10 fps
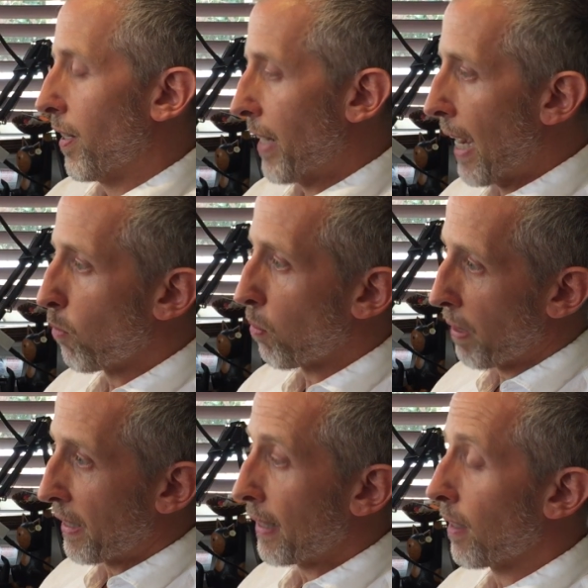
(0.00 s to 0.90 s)
Now we're
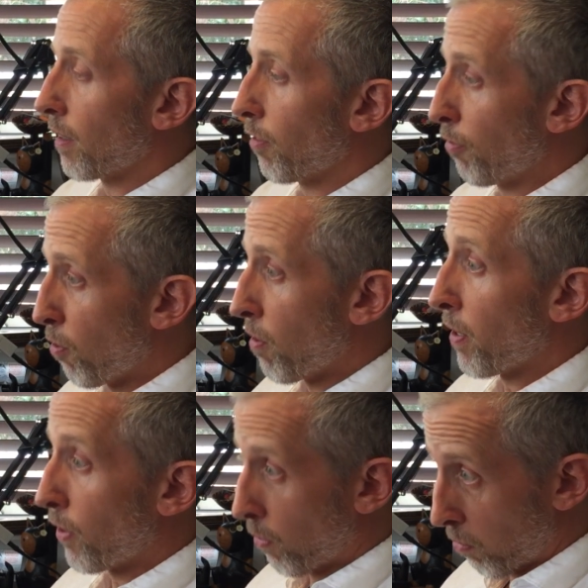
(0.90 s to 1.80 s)
ready
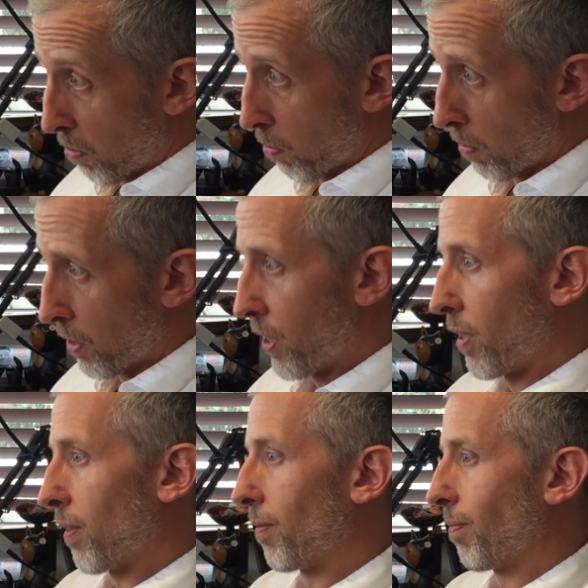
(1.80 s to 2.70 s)
for the rules.